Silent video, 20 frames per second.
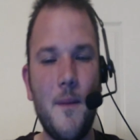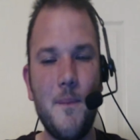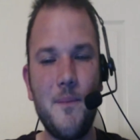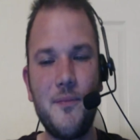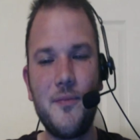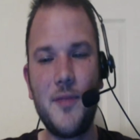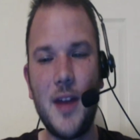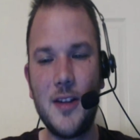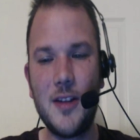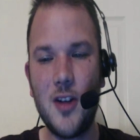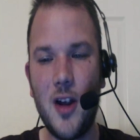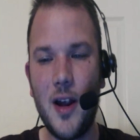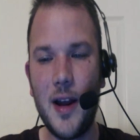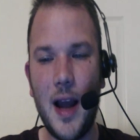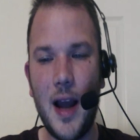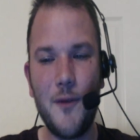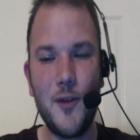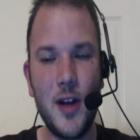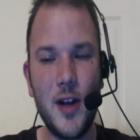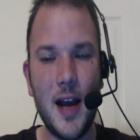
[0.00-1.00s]
That's all I
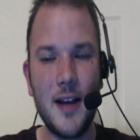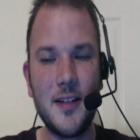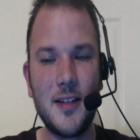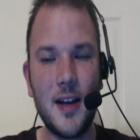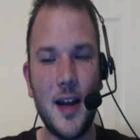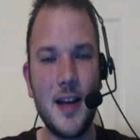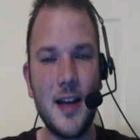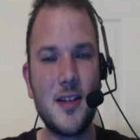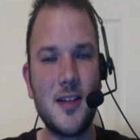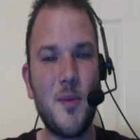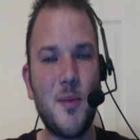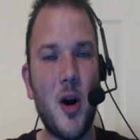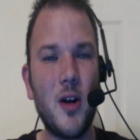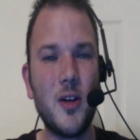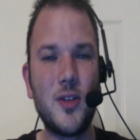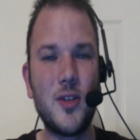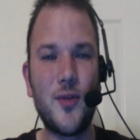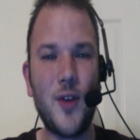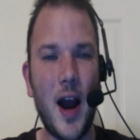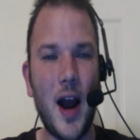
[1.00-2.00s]
got for you guys tonight. Tomorrow
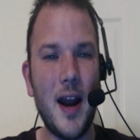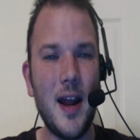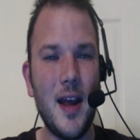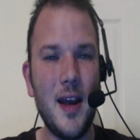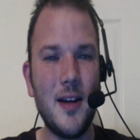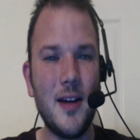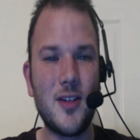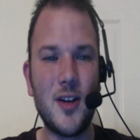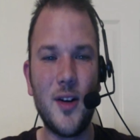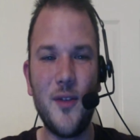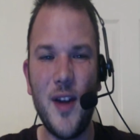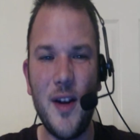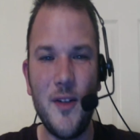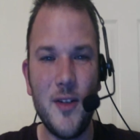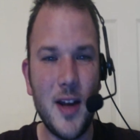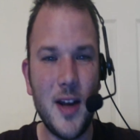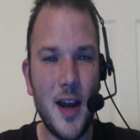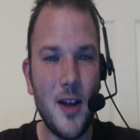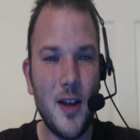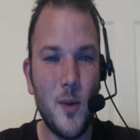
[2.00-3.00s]
is Friday. It's our
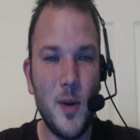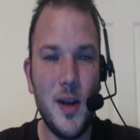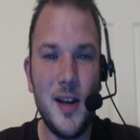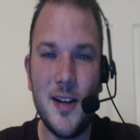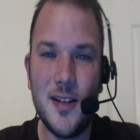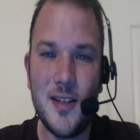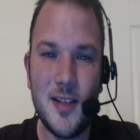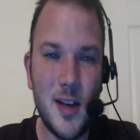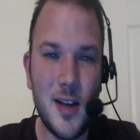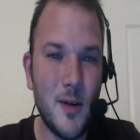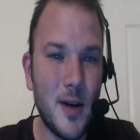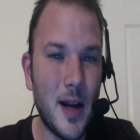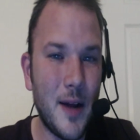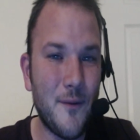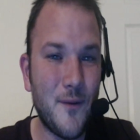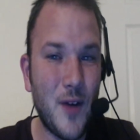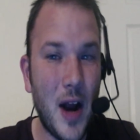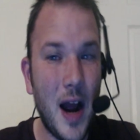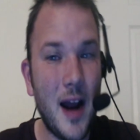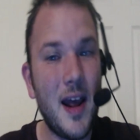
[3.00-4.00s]
favorite day of the week. It's Q&A
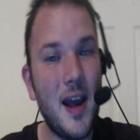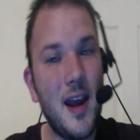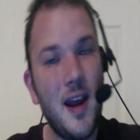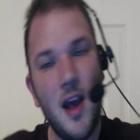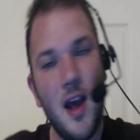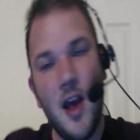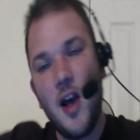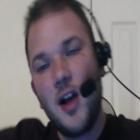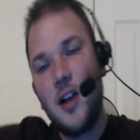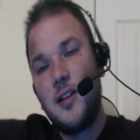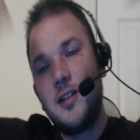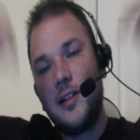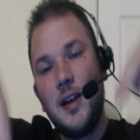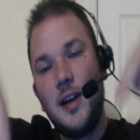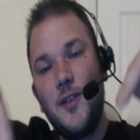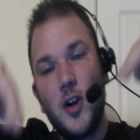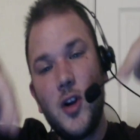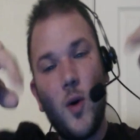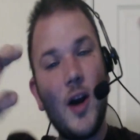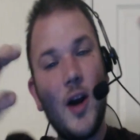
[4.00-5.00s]
Friday.
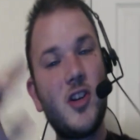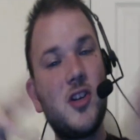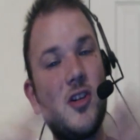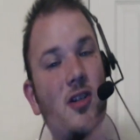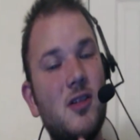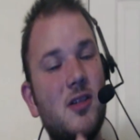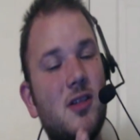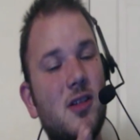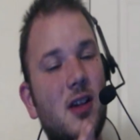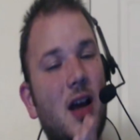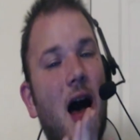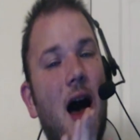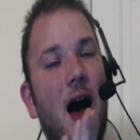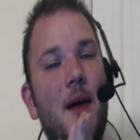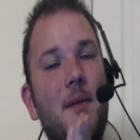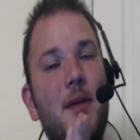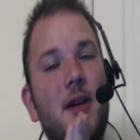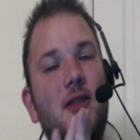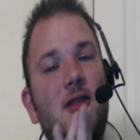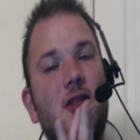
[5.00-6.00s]
Leave your questions,
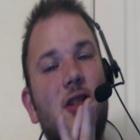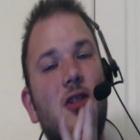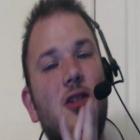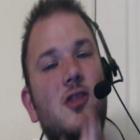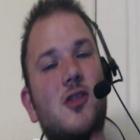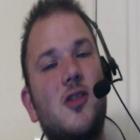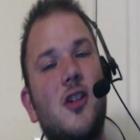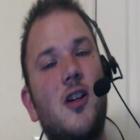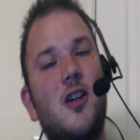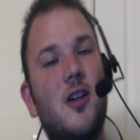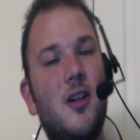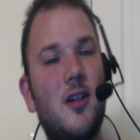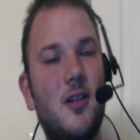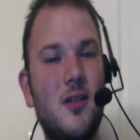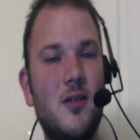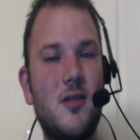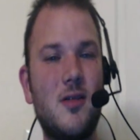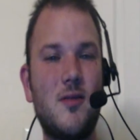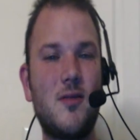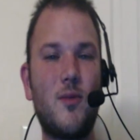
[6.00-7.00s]
comments,
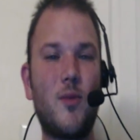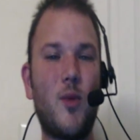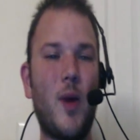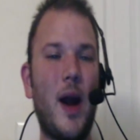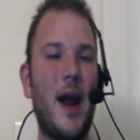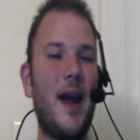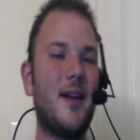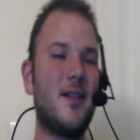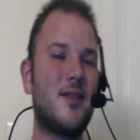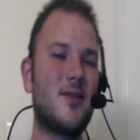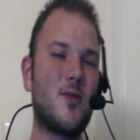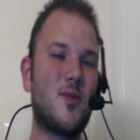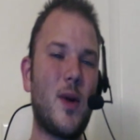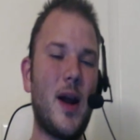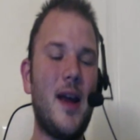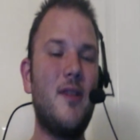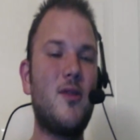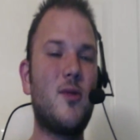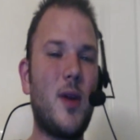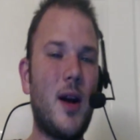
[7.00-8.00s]
concerns, rants,
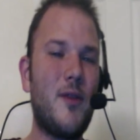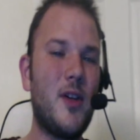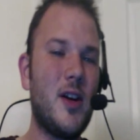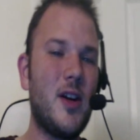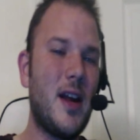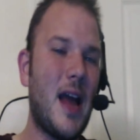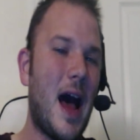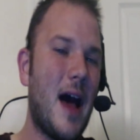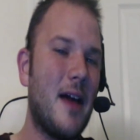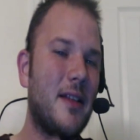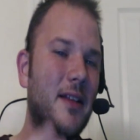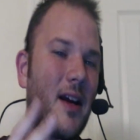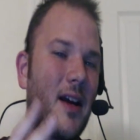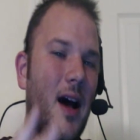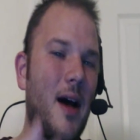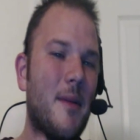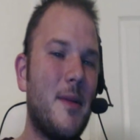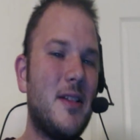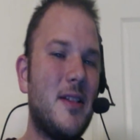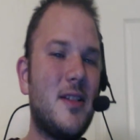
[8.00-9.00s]
raves, whatever you got in the
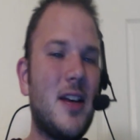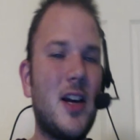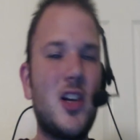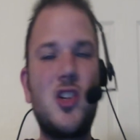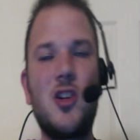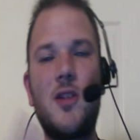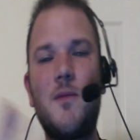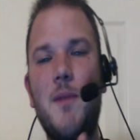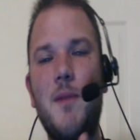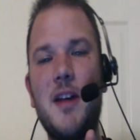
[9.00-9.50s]
comments section.